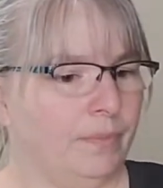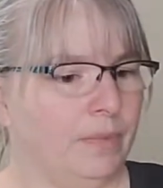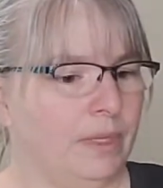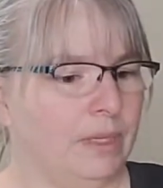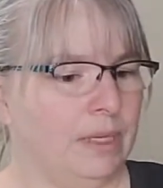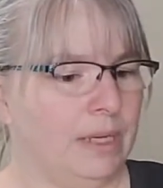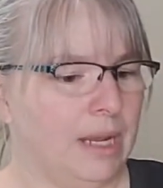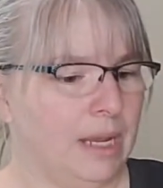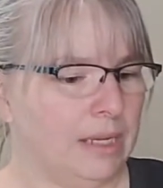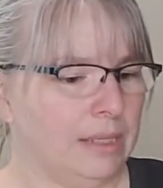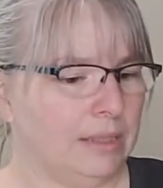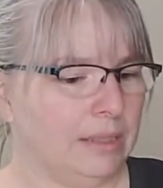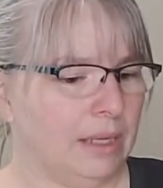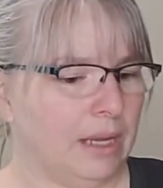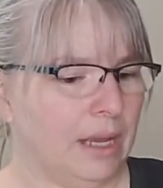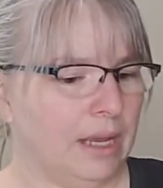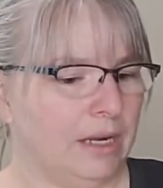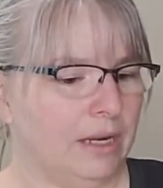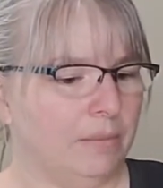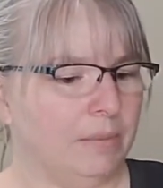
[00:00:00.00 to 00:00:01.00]
The next
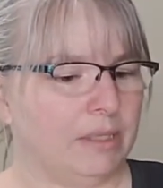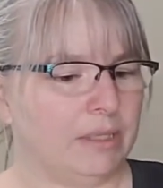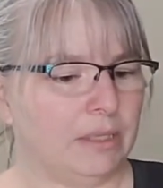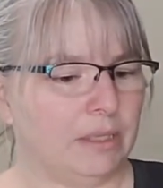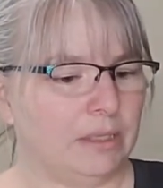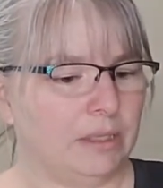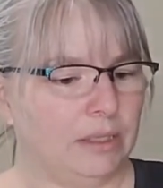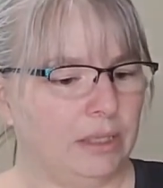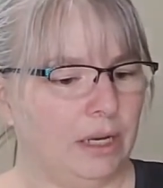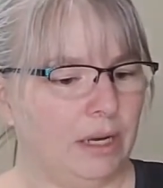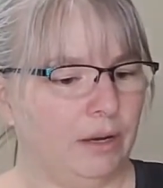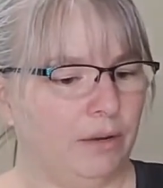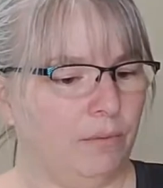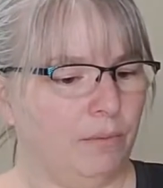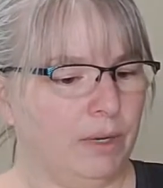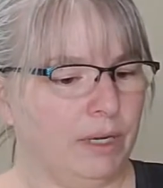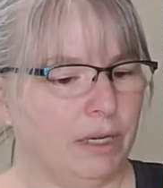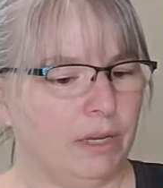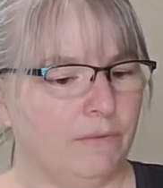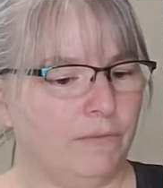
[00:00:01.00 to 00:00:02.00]
item is this
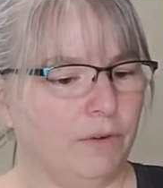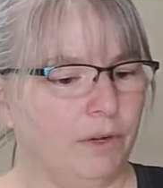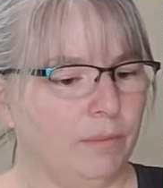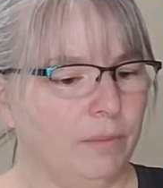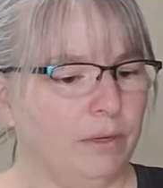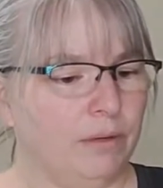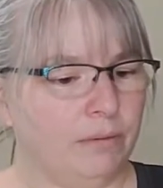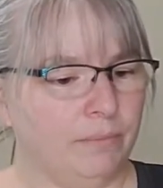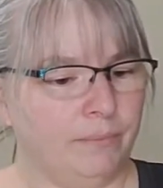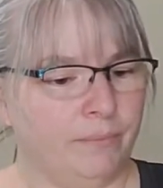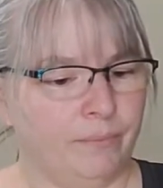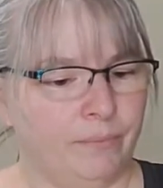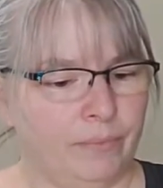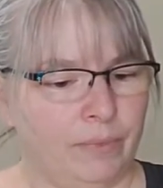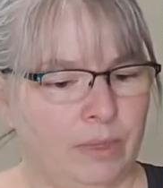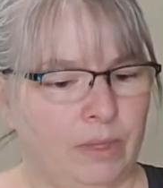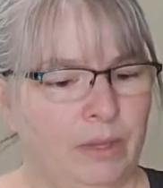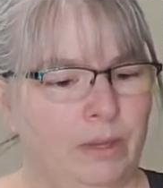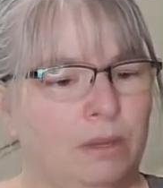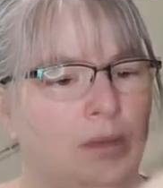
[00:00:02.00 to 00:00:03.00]
Ricky Freeman
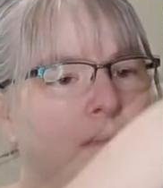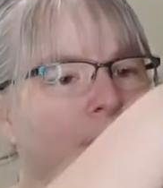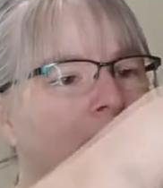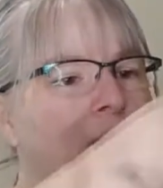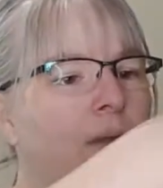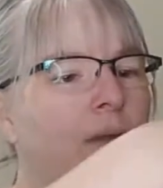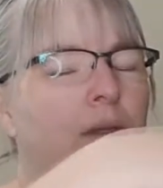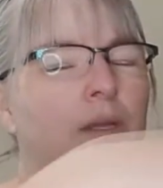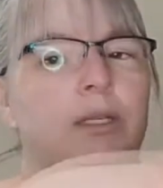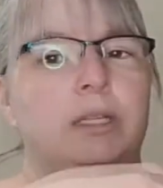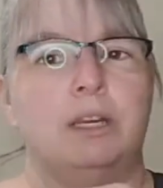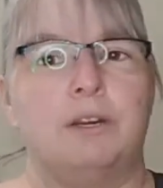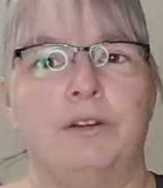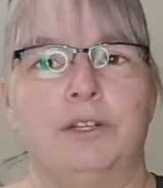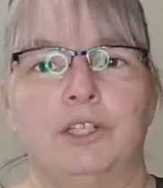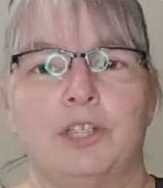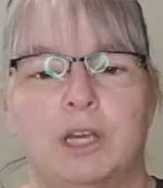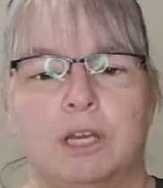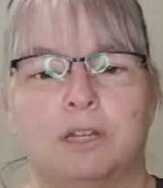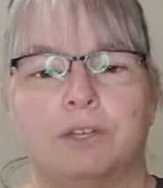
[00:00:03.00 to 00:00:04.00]

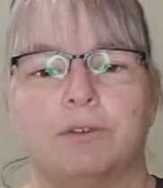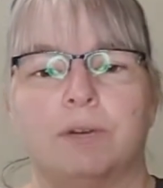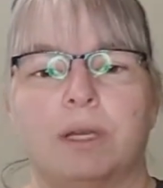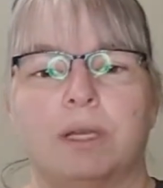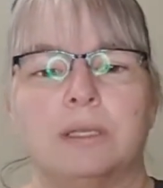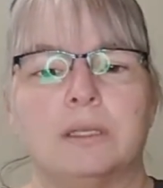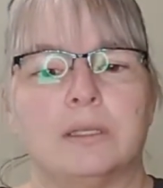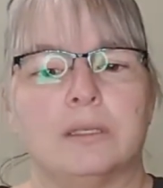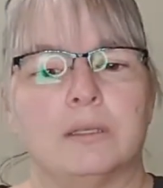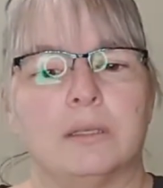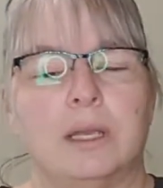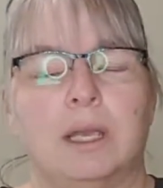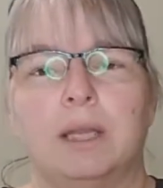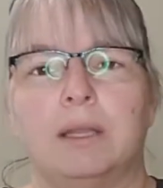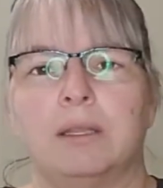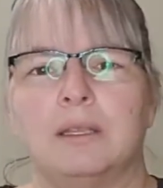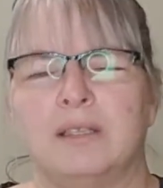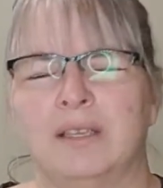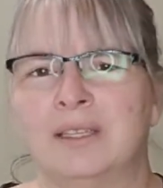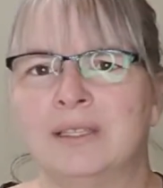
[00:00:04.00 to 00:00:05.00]
Terry John dress,
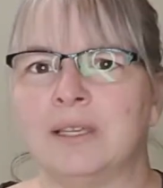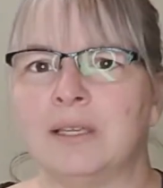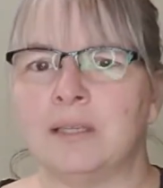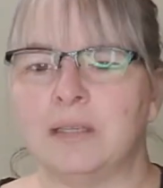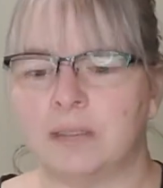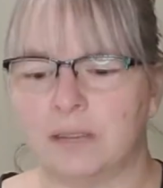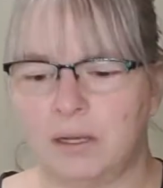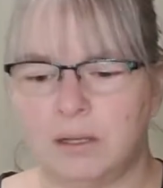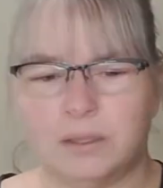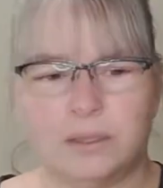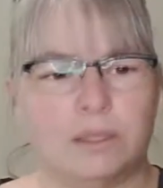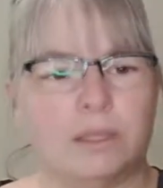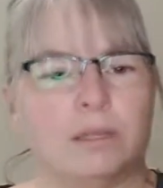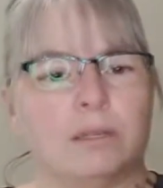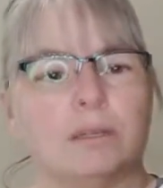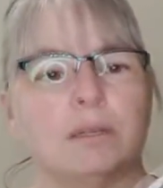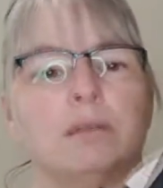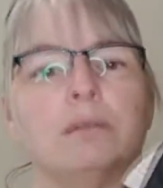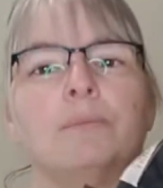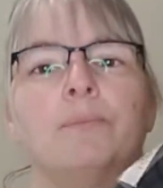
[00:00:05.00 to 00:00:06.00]
and it says it's all
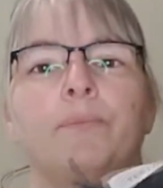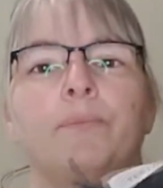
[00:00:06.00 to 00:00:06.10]
silk.